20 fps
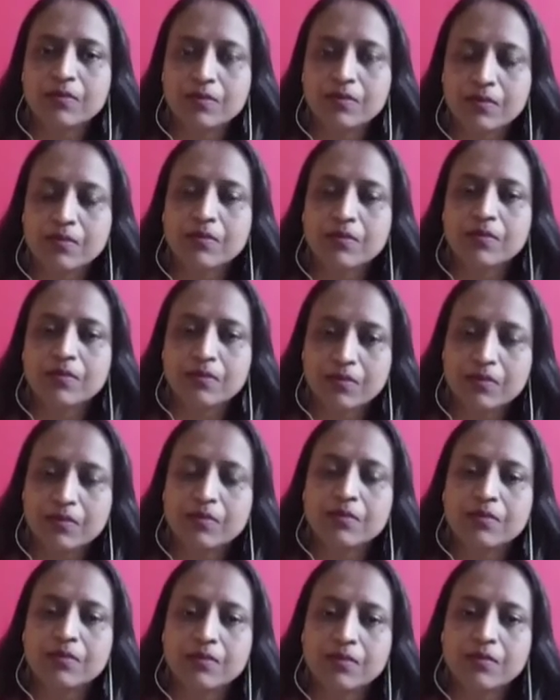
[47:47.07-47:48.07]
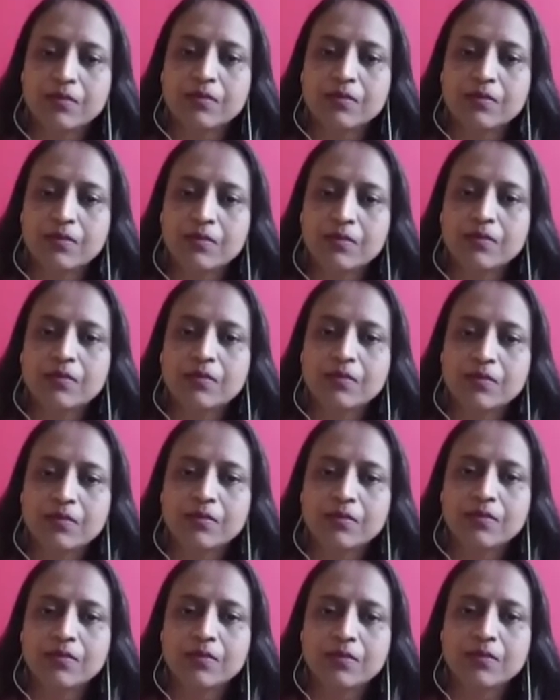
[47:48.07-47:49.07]

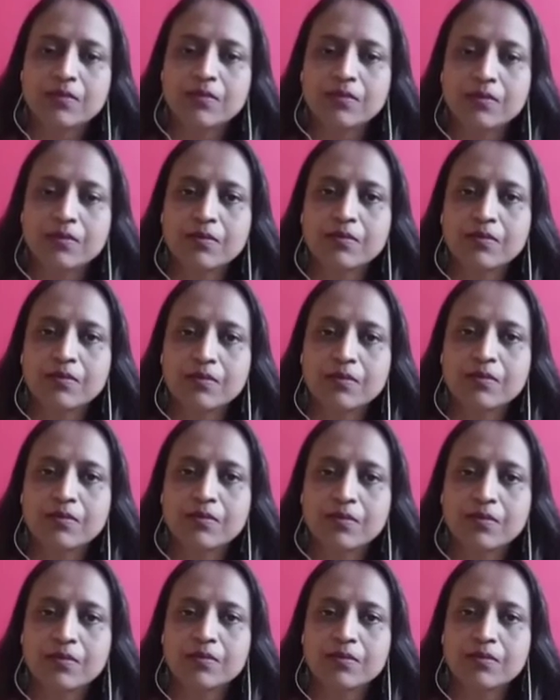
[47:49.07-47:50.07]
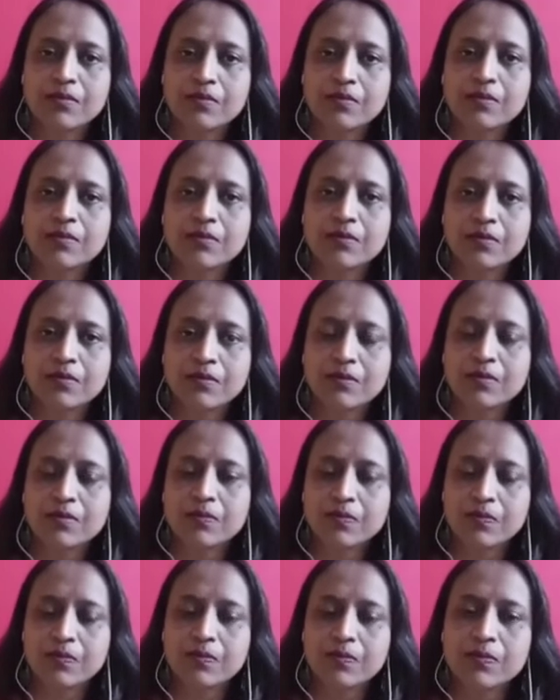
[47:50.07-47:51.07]

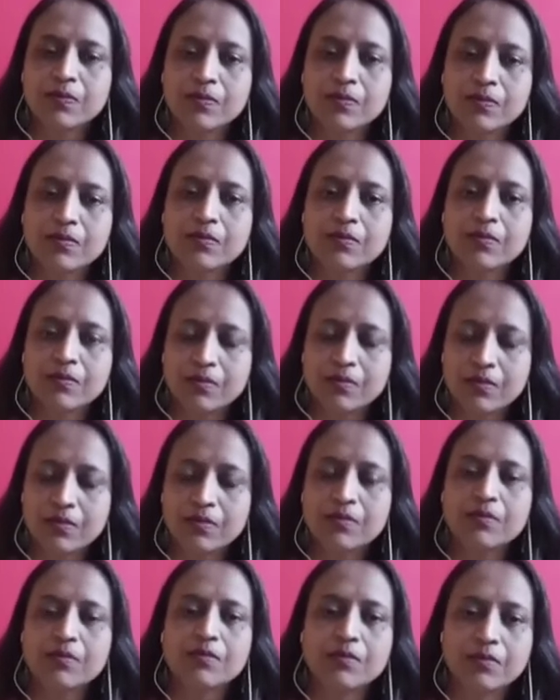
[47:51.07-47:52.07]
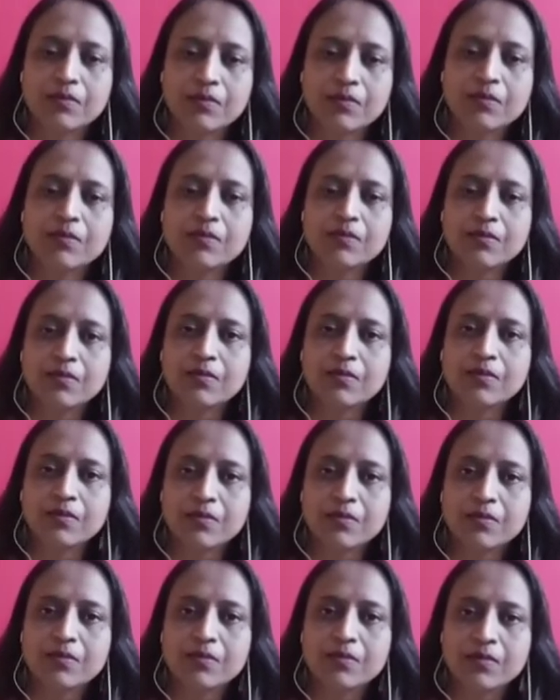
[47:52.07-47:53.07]

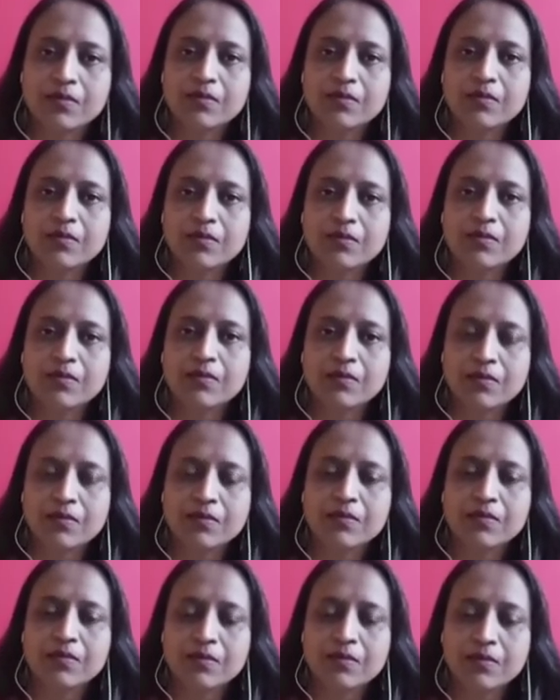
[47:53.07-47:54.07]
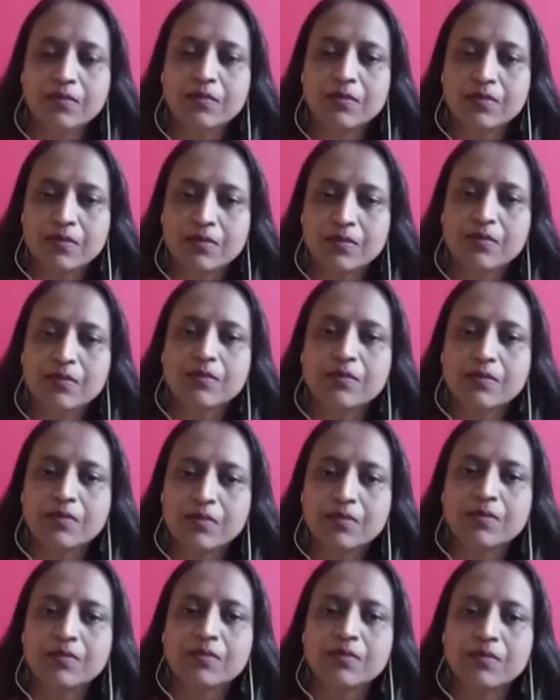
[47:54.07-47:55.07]
The person shown says nothing.